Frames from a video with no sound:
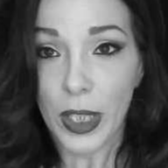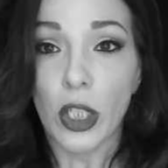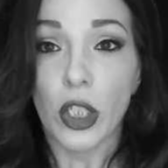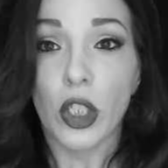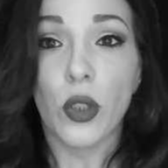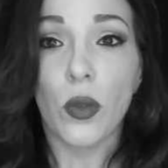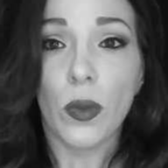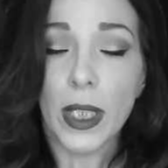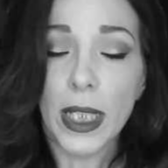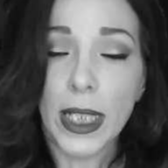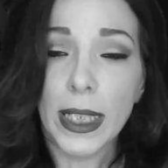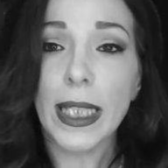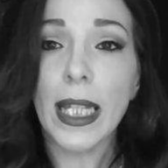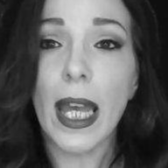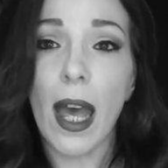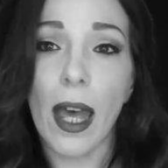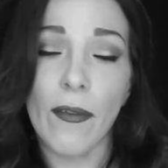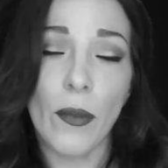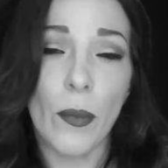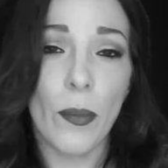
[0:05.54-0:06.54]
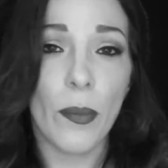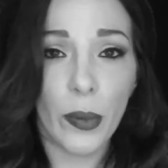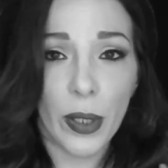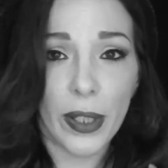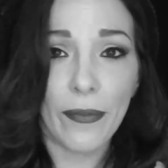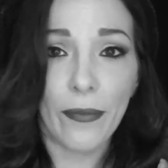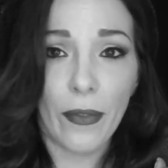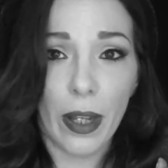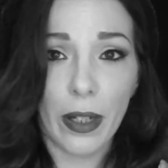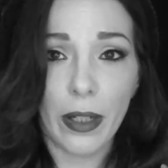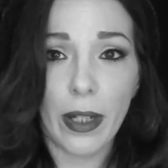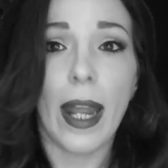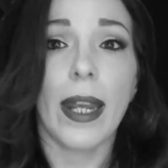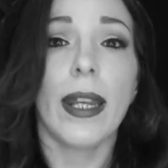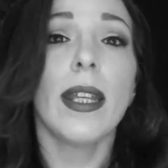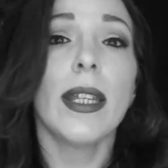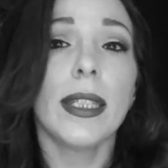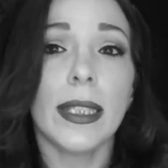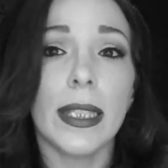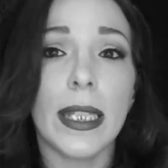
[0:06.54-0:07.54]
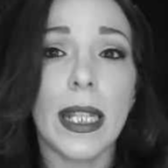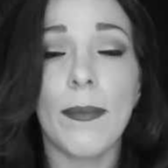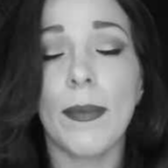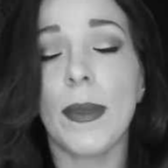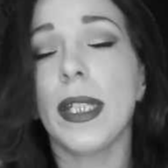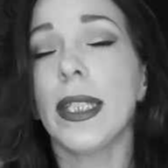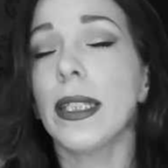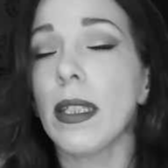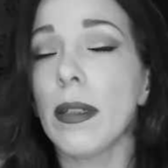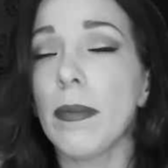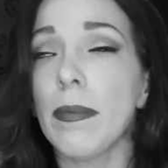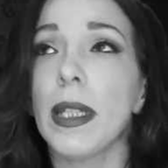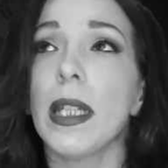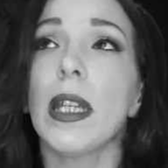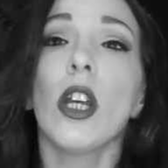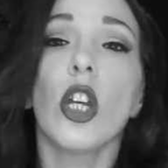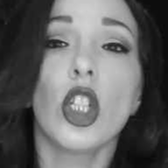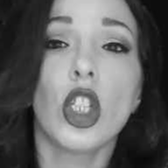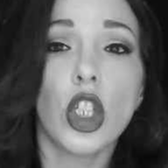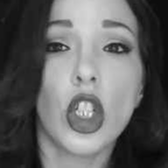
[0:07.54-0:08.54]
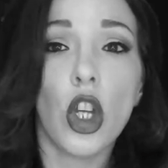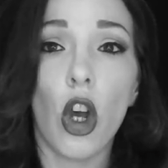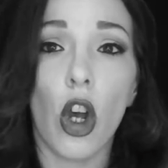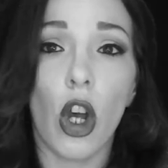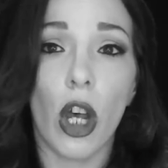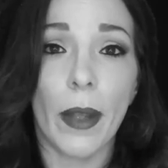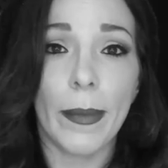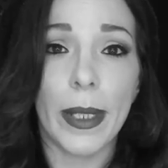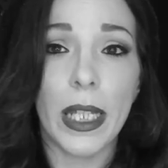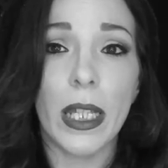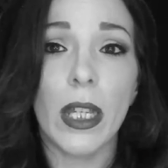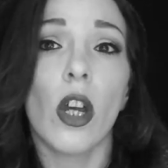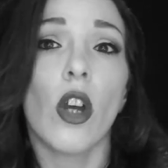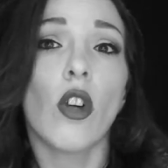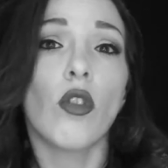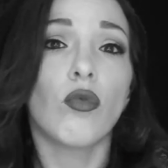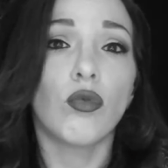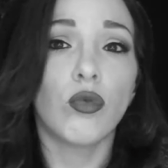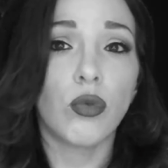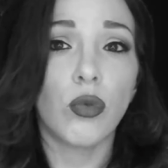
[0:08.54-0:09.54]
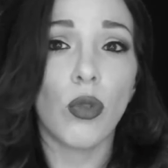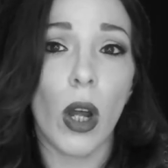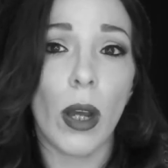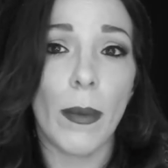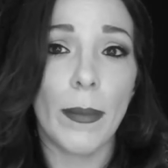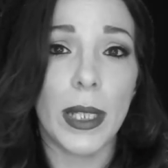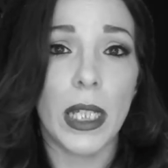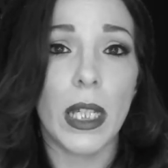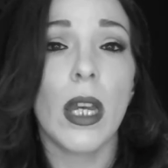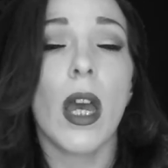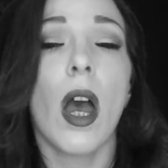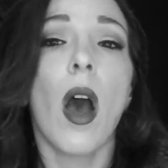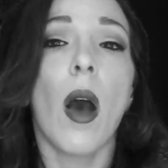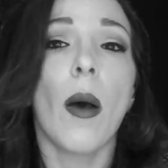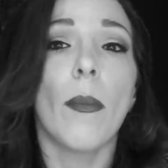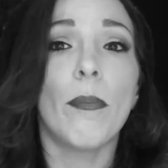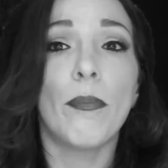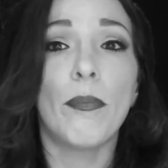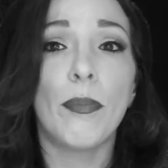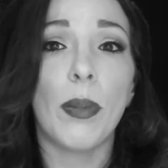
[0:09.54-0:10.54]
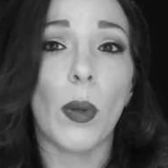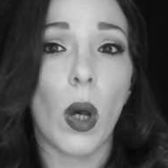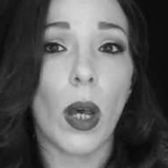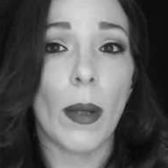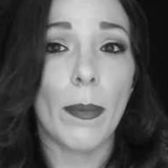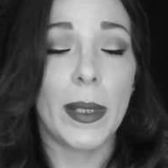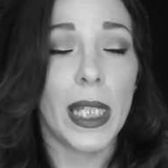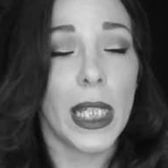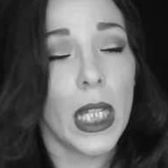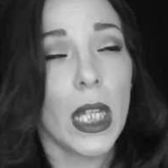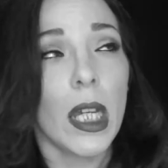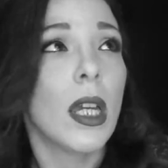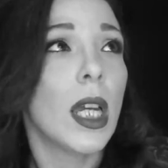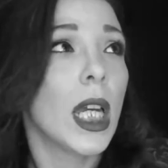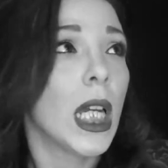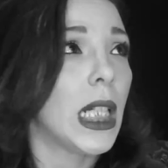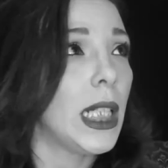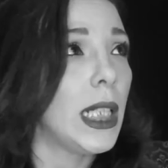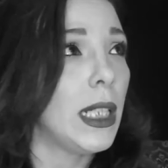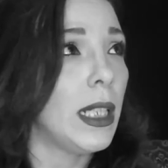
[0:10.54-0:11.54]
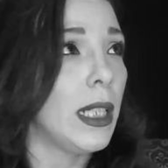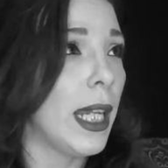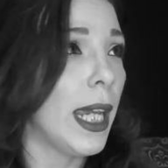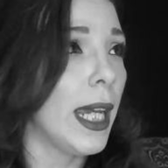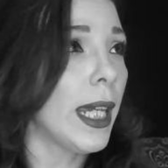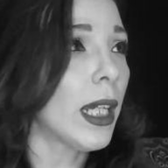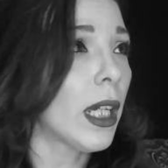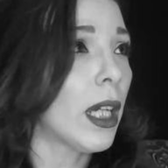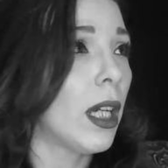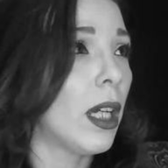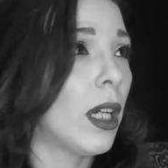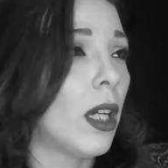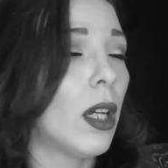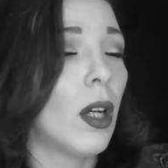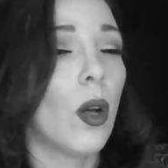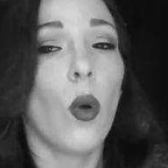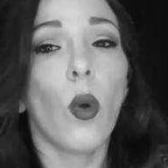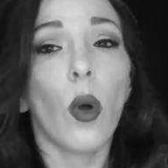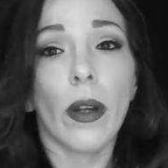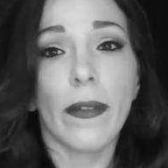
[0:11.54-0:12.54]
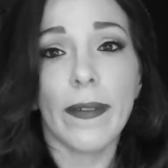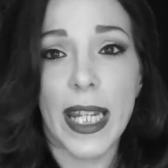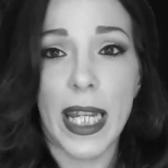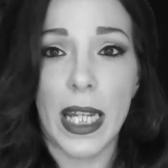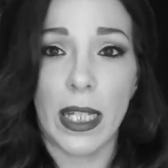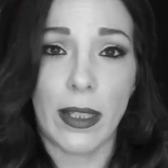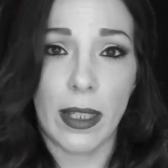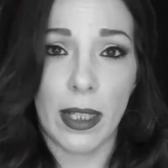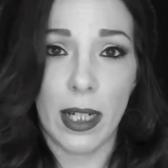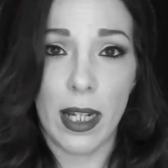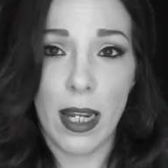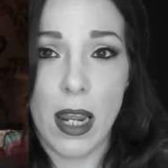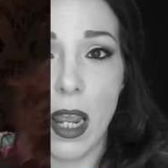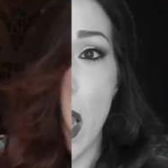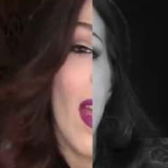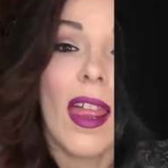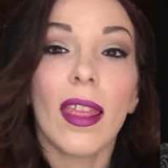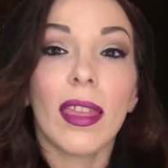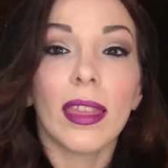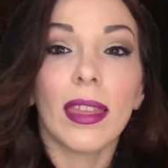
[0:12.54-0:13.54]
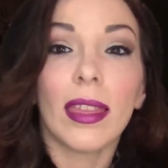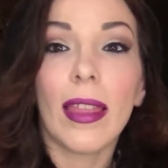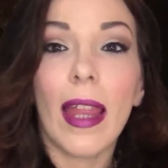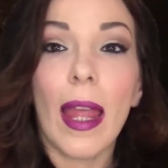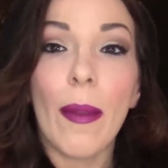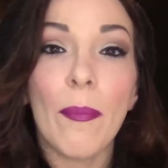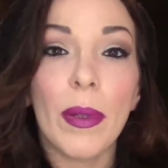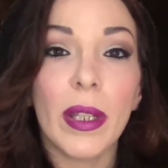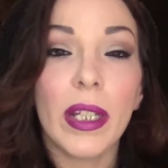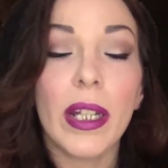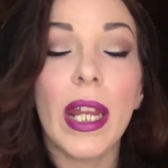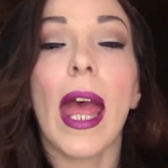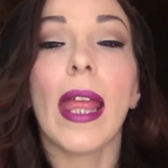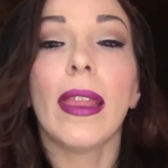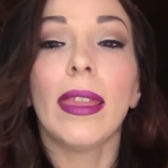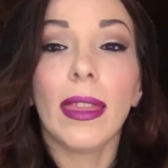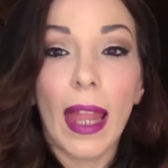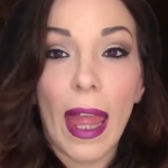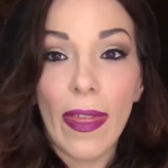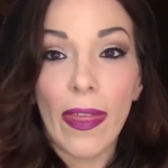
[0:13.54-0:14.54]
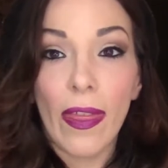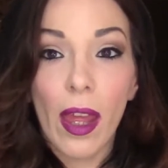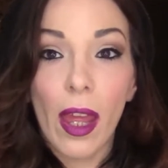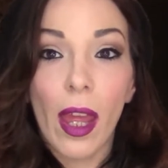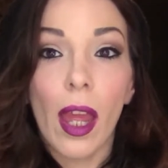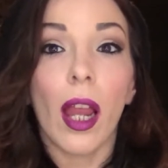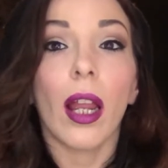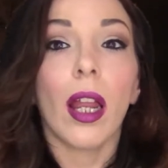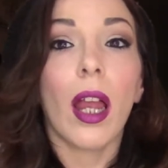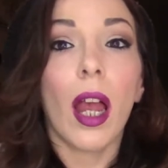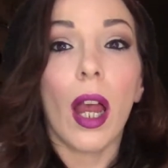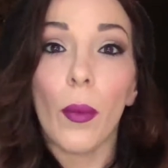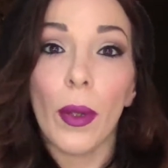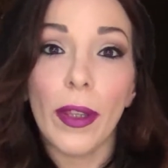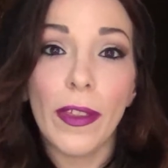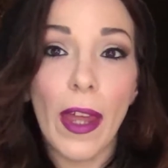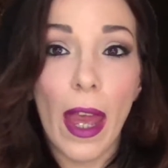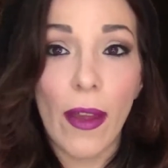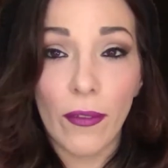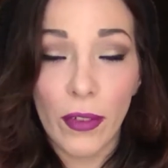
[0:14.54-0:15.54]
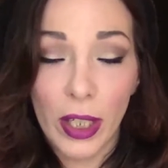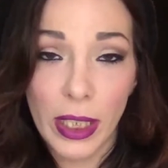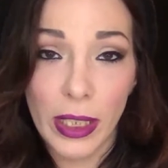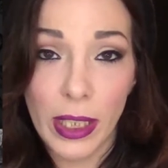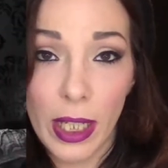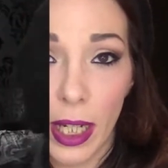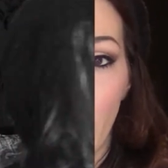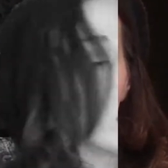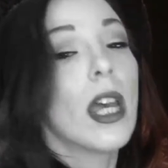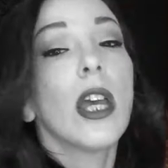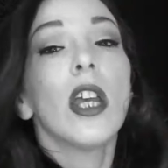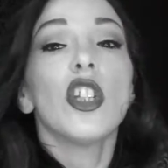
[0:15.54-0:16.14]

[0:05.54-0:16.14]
You need to have a boyfriend, and his name needs to be Tommy, Robbie, Bobby, Nick, or Anthony. Leopard and leather go with everything.